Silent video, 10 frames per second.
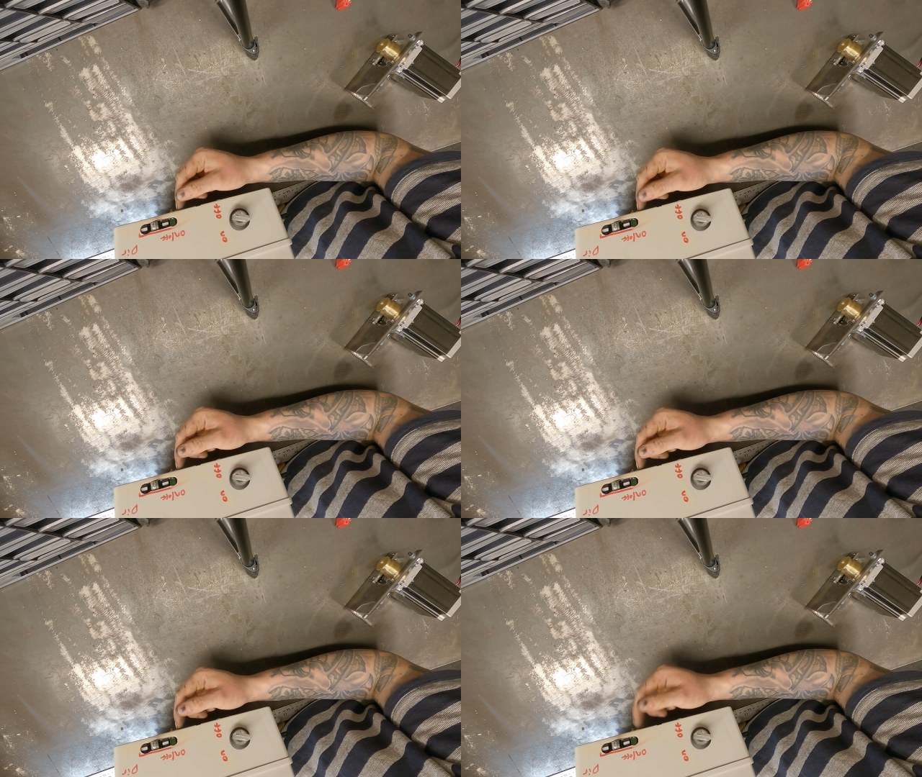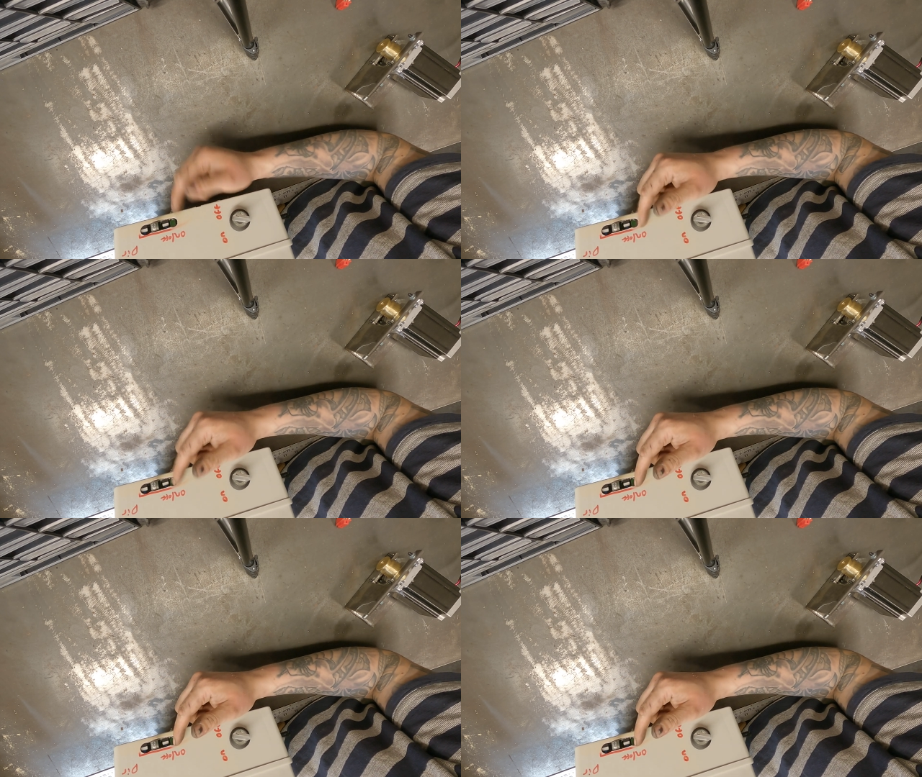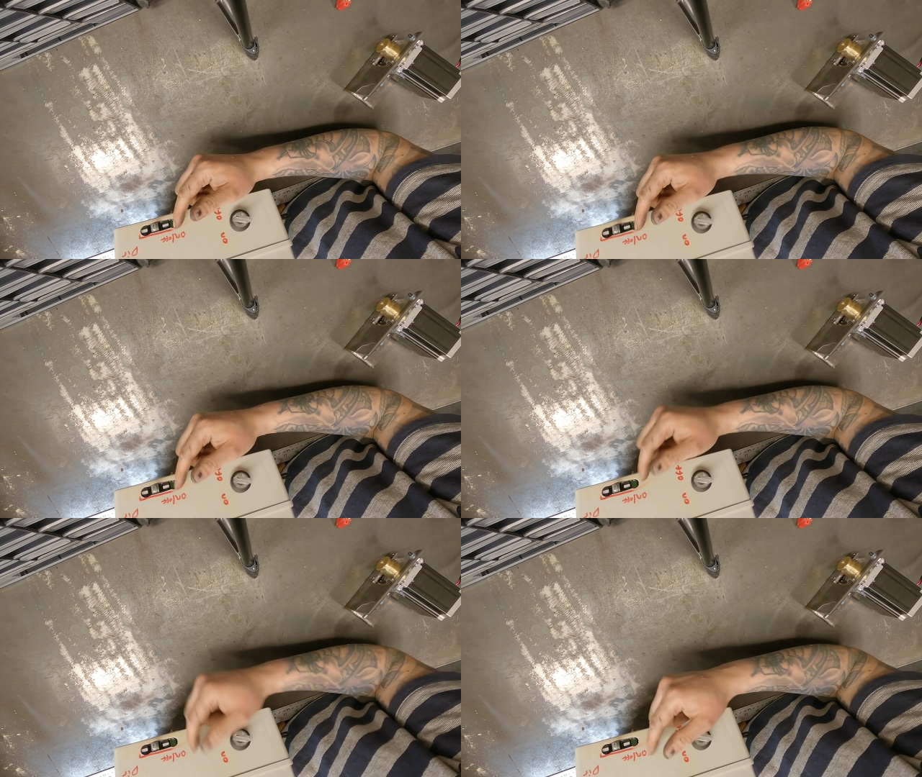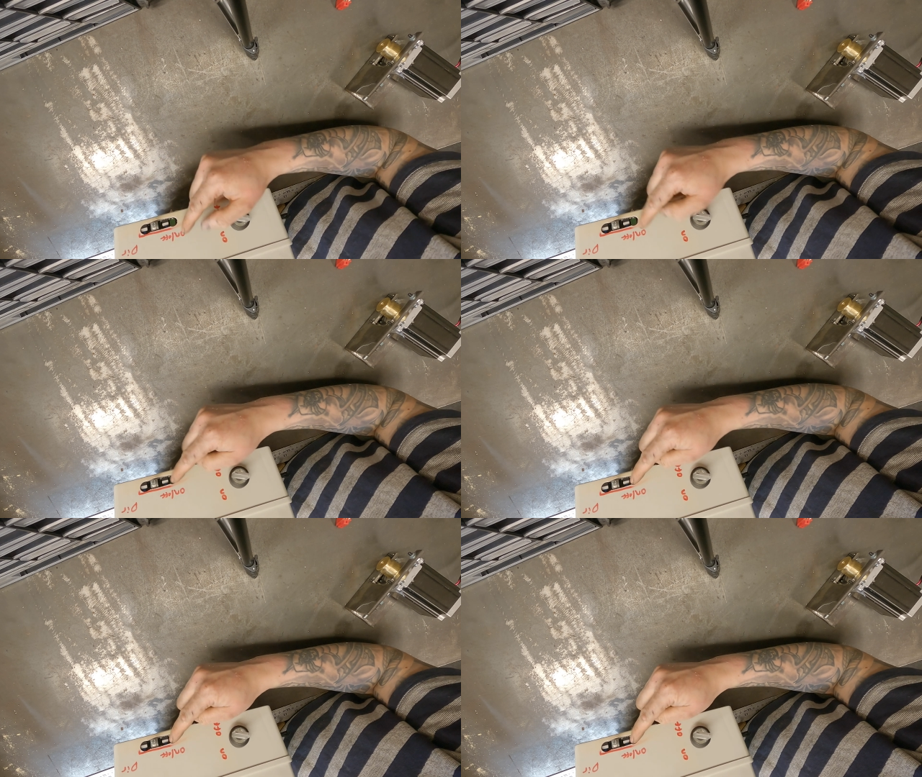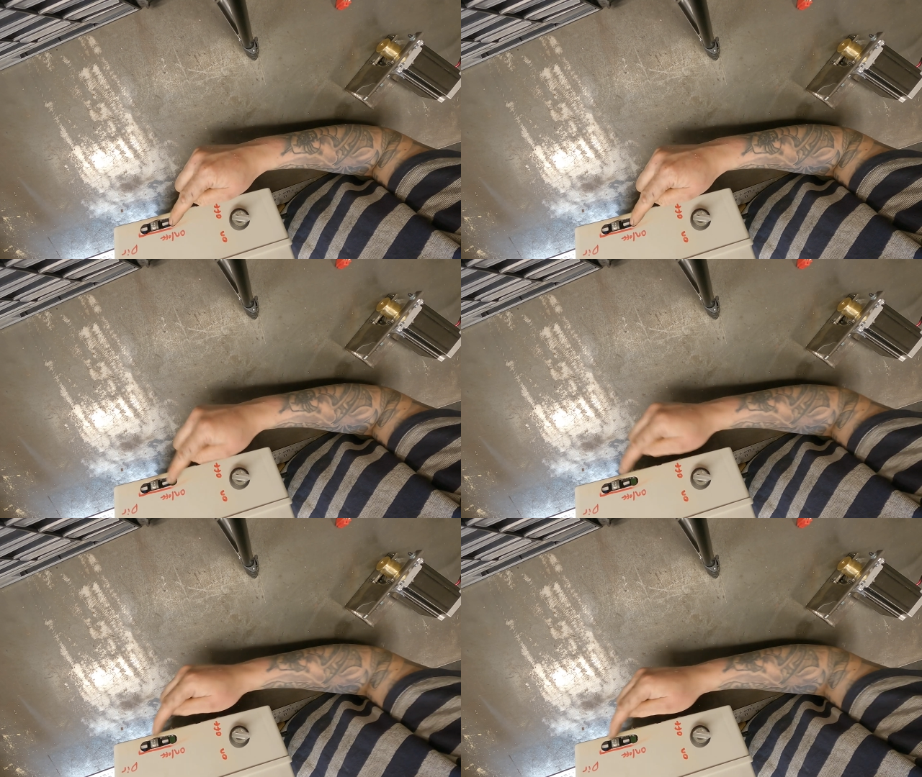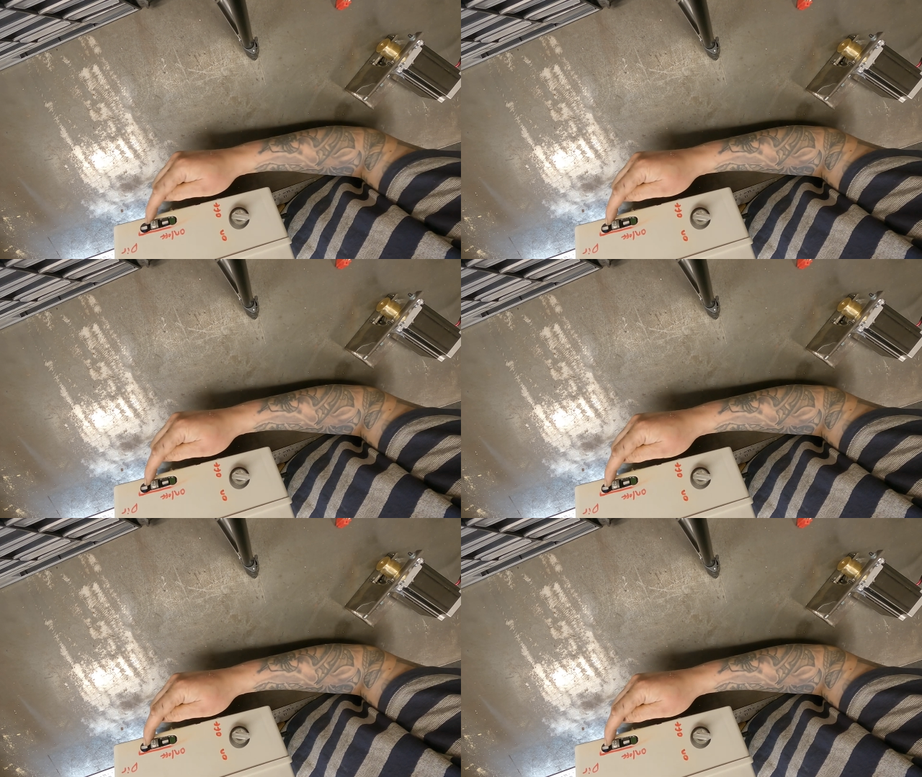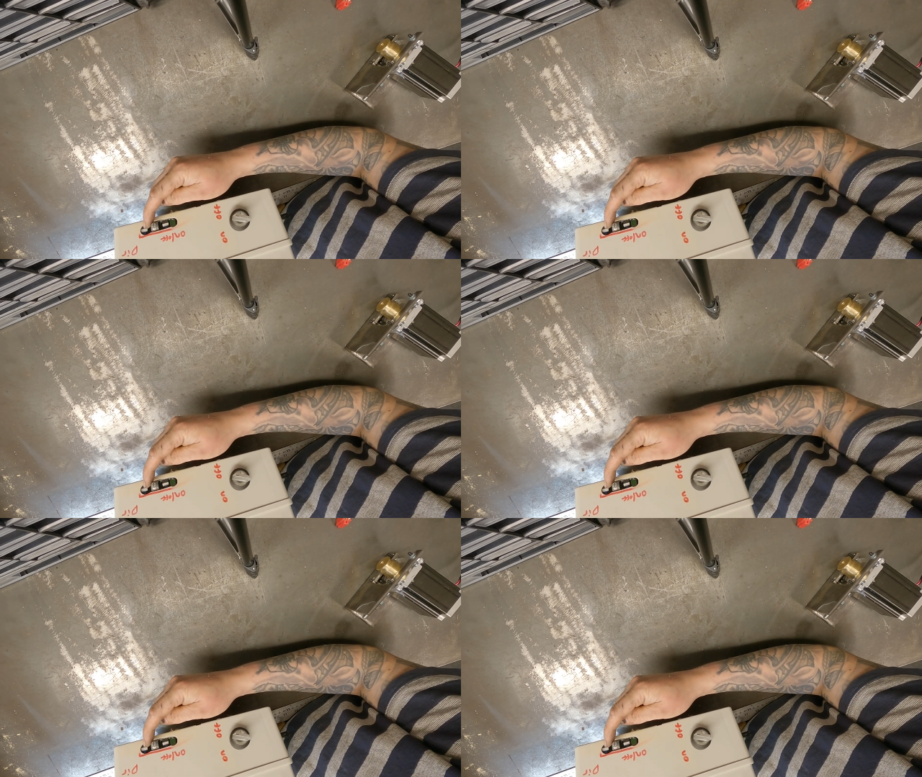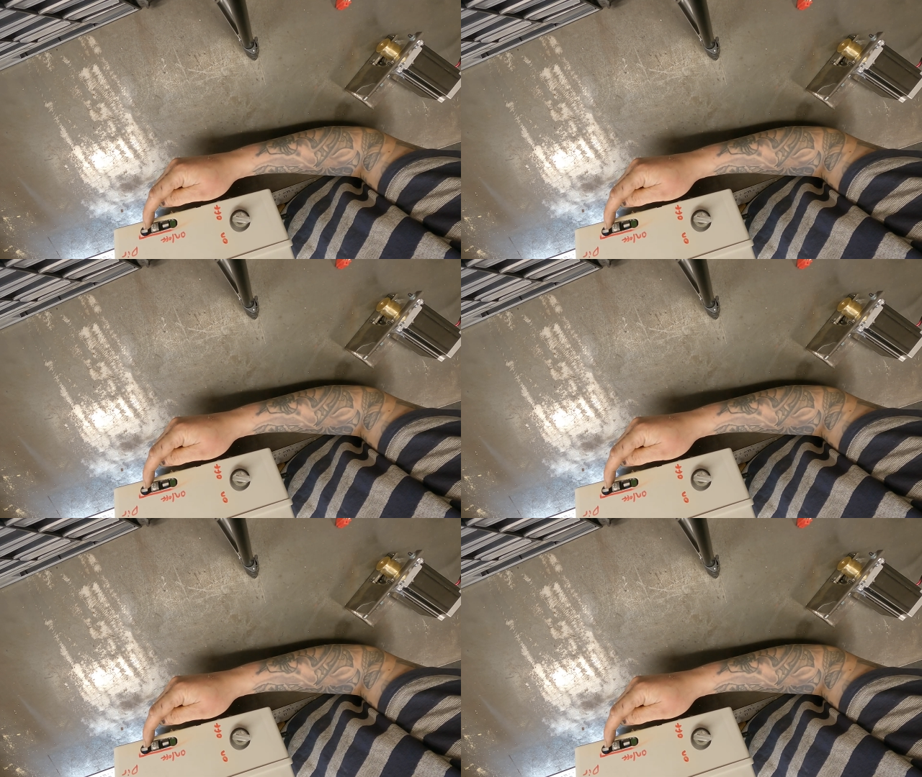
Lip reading: (no speaker visible)